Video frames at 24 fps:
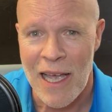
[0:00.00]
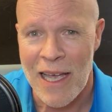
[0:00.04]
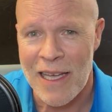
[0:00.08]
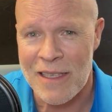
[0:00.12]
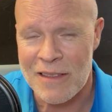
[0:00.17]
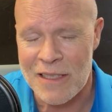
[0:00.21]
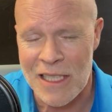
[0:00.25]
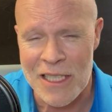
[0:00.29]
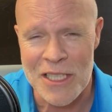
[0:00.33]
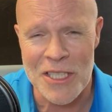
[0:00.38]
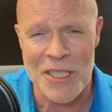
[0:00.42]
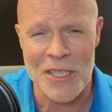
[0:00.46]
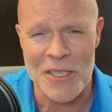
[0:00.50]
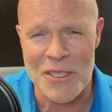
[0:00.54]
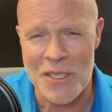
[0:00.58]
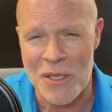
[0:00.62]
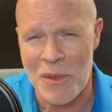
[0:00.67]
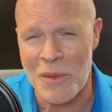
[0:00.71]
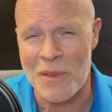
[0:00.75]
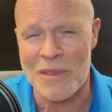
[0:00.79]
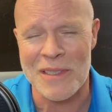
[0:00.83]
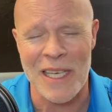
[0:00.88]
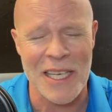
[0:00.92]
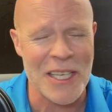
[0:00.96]
Unless you're
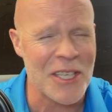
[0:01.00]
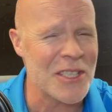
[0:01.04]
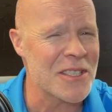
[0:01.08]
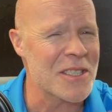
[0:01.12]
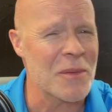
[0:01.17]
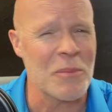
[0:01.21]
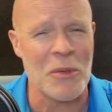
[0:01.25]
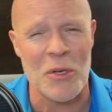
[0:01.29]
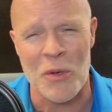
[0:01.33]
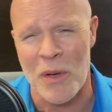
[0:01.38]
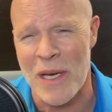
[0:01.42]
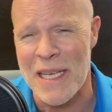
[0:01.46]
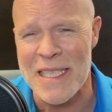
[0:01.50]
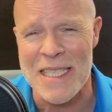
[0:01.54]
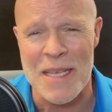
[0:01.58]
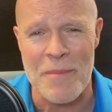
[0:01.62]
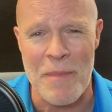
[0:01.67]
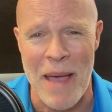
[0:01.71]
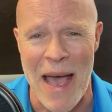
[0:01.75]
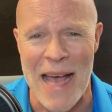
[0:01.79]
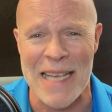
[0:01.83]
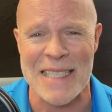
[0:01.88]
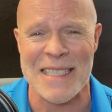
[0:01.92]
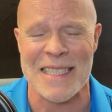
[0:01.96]
doing like some crazy
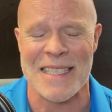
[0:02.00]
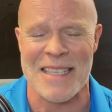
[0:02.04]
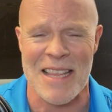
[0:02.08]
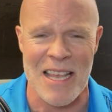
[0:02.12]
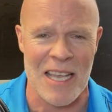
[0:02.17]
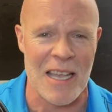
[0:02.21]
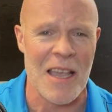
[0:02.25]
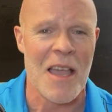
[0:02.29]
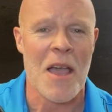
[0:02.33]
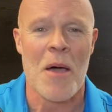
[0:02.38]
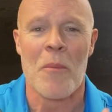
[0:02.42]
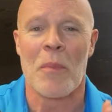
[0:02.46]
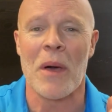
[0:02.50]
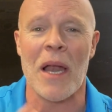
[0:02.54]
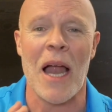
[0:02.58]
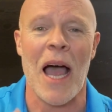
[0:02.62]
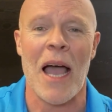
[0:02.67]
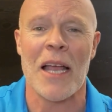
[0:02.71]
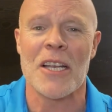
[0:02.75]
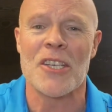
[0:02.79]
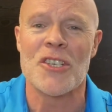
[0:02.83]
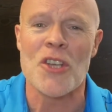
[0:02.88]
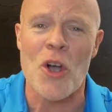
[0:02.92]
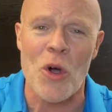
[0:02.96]
mask thing. But
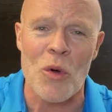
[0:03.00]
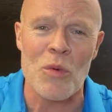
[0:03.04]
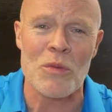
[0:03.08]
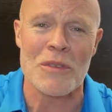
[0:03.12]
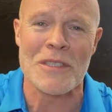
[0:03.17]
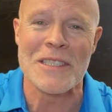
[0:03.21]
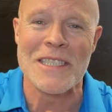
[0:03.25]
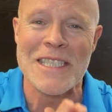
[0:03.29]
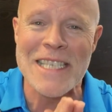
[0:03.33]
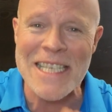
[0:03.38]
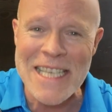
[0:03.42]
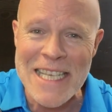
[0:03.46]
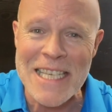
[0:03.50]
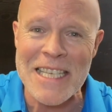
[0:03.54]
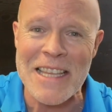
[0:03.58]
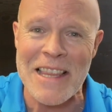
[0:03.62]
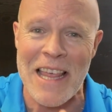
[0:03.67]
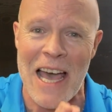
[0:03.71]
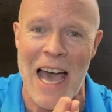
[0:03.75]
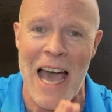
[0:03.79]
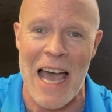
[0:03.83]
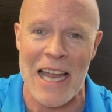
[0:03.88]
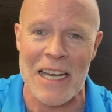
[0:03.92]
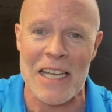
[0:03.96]
I don't need
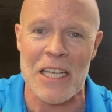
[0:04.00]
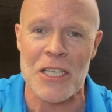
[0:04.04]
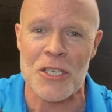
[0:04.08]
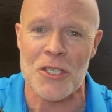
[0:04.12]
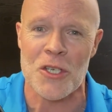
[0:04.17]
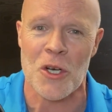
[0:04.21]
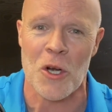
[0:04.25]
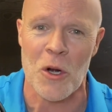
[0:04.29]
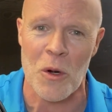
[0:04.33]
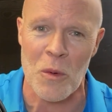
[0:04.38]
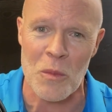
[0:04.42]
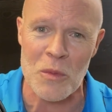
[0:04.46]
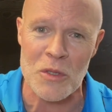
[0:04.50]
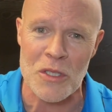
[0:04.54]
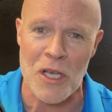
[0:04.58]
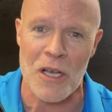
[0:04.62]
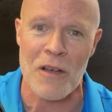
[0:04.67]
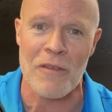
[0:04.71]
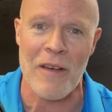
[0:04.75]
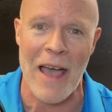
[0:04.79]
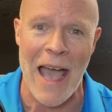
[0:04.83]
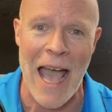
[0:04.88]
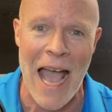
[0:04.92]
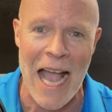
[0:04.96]
that in terms
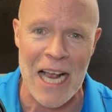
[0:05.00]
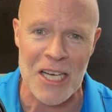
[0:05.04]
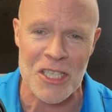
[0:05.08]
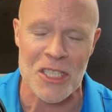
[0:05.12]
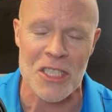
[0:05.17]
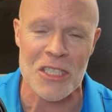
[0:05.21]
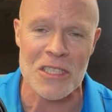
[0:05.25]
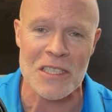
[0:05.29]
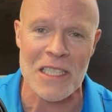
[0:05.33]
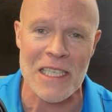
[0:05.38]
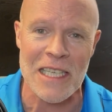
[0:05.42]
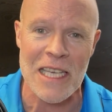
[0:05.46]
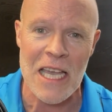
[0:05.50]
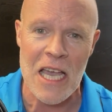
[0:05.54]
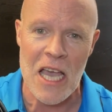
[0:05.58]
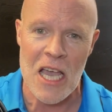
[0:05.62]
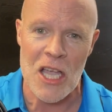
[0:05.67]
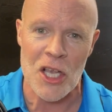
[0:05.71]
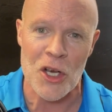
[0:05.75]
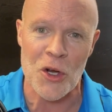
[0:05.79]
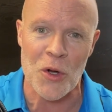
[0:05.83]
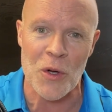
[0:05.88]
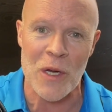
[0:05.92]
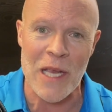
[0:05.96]
of actually
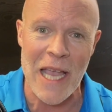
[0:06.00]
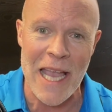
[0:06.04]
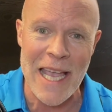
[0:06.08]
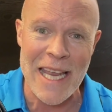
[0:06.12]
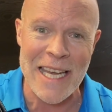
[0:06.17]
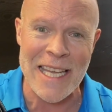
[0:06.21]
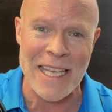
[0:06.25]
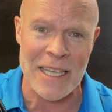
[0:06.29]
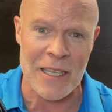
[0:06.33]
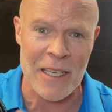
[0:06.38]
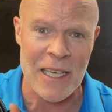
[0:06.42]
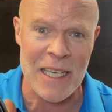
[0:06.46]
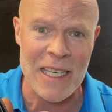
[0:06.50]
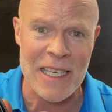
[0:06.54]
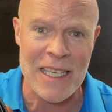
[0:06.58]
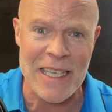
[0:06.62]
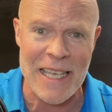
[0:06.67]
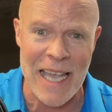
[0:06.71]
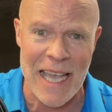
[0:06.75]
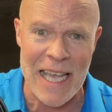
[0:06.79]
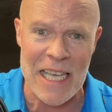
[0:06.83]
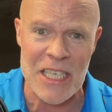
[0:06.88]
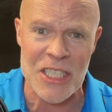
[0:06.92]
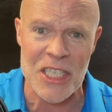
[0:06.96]
creating
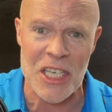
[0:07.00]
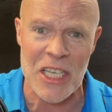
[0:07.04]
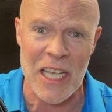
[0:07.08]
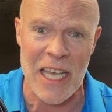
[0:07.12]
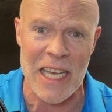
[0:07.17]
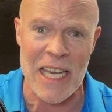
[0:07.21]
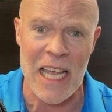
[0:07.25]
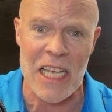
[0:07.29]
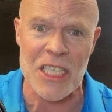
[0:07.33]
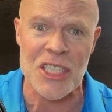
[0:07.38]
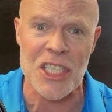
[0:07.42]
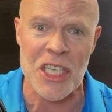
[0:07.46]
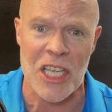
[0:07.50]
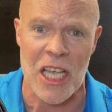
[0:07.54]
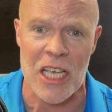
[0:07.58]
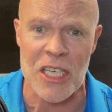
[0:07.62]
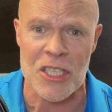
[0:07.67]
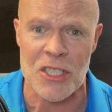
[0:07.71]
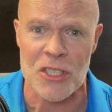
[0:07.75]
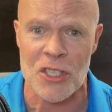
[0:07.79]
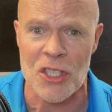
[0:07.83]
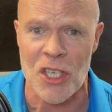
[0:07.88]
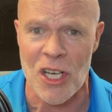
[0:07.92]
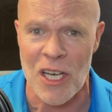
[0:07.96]
engaging and
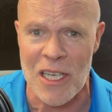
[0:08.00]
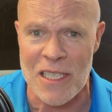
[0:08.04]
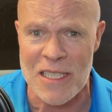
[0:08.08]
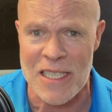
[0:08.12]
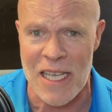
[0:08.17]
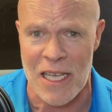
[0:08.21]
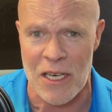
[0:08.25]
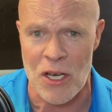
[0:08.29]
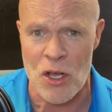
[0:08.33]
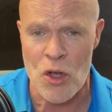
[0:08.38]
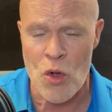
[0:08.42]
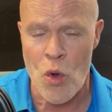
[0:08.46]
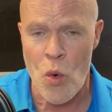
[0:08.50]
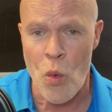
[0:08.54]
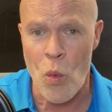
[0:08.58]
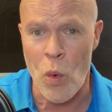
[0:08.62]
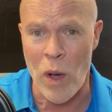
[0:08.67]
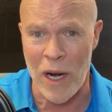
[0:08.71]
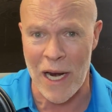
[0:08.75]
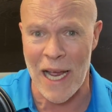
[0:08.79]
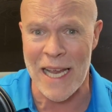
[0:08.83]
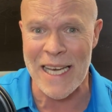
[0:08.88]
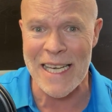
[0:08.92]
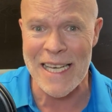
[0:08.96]
educational content.
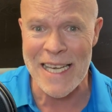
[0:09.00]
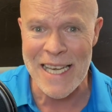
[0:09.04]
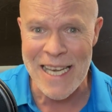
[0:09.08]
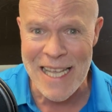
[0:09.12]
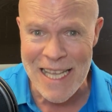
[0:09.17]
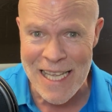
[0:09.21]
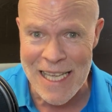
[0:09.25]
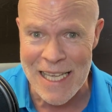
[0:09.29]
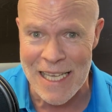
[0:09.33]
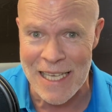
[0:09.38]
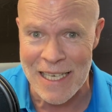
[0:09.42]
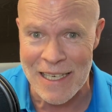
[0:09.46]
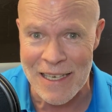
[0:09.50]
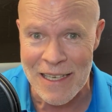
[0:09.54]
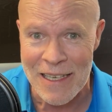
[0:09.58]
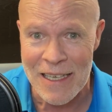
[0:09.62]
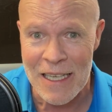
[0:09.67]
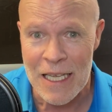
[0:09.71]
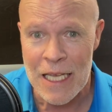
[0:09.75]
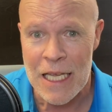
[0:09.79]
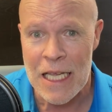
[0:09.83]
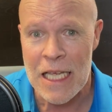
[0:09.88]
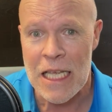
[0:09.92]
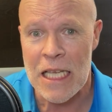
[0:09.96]
What I need
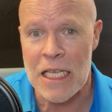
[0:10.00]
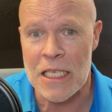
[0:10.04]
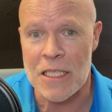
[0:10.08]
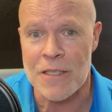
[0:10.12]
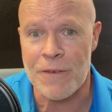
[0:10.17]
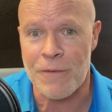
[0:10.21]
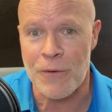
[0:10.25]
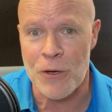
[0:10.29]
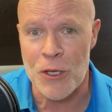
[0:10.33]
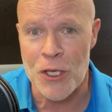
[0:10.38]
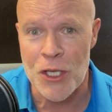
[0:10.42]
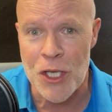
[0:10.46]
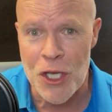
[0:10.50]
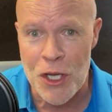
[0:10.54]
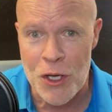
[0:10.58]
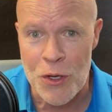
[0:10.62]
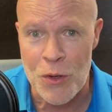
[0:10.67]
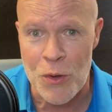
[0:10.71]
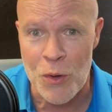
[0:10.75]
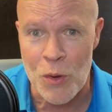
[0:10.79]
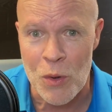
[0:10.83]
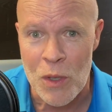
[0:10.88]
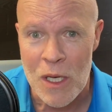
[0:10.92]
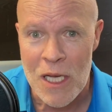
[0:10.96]
is for
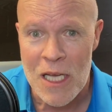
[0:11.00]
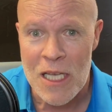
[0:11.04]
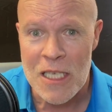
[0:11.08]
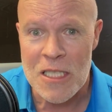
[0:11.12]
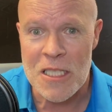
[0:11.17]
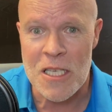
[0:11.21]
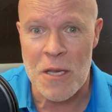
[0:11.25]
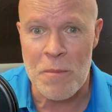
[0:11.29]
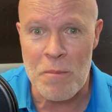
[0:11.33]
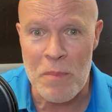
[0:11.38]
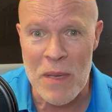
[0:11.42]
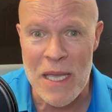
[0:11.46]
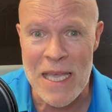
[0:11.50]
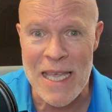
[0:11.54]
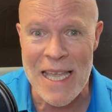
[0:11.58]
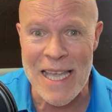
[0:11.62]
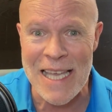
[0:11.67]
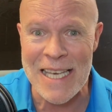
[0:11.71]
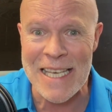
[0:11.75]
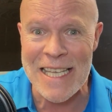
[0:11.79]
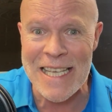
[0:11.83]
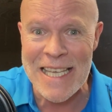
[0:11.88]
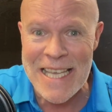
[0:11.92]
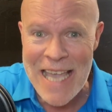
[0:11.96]
you to
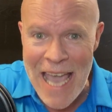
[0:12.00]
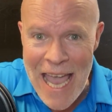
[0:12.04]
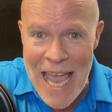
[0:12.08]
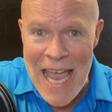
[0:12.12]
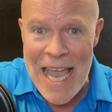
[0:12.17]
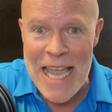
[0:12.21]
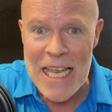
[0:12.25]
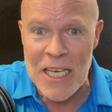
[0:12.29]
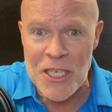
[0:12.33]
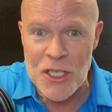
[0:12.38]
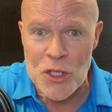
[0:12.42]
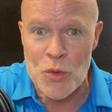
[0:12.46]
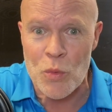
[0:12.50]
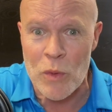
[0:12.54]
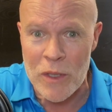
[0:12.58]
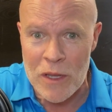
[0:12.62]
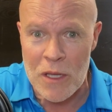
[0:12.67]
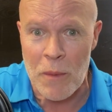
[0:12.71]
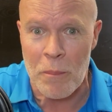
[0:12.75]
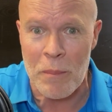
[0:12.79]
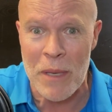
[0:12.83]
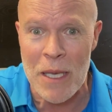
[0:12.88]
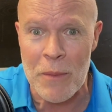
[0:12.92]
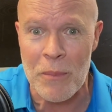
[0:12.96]
be engaged with
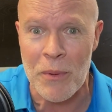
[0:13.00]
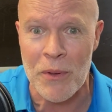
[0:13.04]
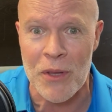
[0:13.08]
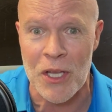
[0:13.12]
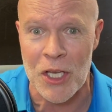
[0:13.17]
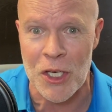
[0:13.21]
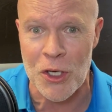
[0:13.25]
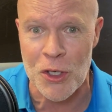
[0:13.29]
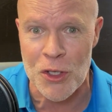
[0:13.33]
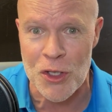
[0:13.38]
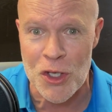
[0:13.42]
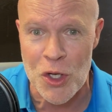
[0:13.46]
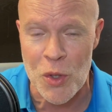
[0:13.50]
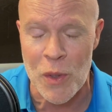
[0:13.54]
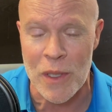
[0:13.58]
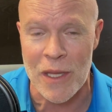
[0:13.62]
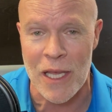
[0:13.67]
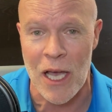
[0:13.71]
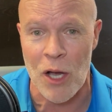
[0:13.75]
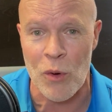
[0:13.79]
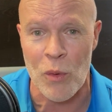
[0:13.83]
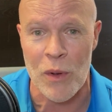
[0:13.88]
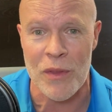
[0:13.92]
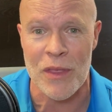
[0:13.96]
the people that you're doing
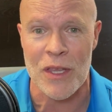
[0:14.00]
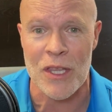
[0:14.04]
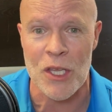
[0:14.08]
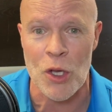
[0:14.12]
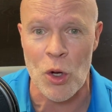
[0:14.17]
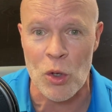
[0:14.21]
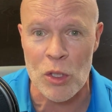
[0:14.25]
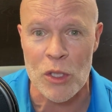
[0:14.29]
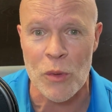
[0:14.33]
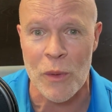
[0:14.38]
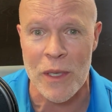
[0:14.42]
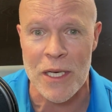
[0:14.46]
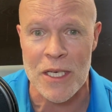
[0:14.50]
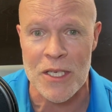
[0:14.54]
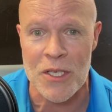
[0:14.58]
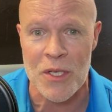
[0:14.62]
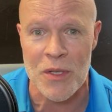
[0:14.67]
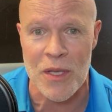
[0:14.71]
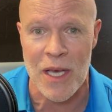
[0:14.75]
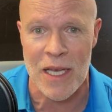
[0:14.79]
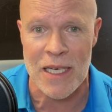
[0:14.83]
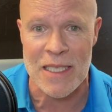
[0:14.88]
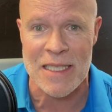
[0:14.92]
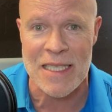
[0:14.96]
that with, and the only way to
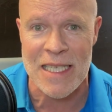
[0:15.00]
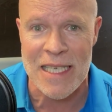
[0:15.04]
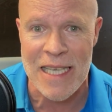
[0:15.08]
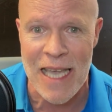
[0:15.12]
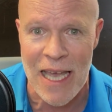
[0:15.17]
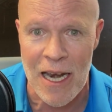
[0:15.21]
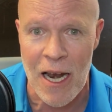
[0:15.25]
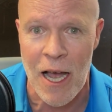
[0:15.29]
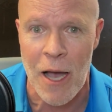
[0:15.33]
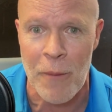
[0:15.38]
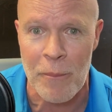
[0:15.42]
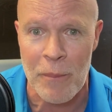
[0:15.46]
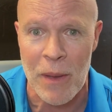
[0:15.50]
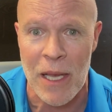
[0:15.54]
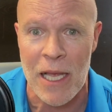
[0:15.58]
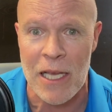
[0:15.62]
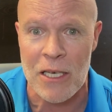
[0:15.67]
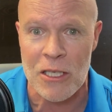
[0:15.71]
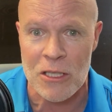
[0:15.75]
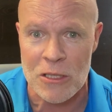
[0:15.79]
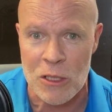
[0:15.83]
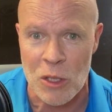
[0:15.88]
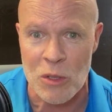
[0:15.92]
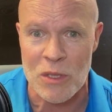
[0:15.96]
do that is to get up
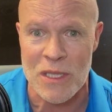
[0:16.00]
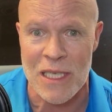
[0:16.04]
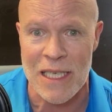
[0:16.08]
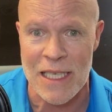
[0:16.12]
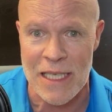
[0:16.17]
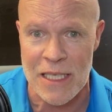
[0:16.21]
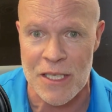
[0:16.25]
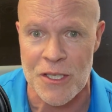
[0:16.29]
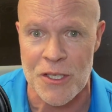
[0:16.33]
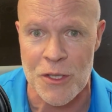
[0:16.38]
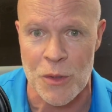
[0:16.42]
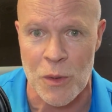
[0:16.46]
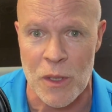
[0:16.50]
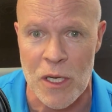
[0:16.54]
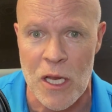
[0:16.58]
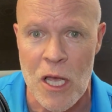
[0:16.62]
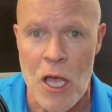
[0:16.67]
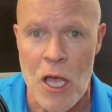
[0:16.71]
and close and into it.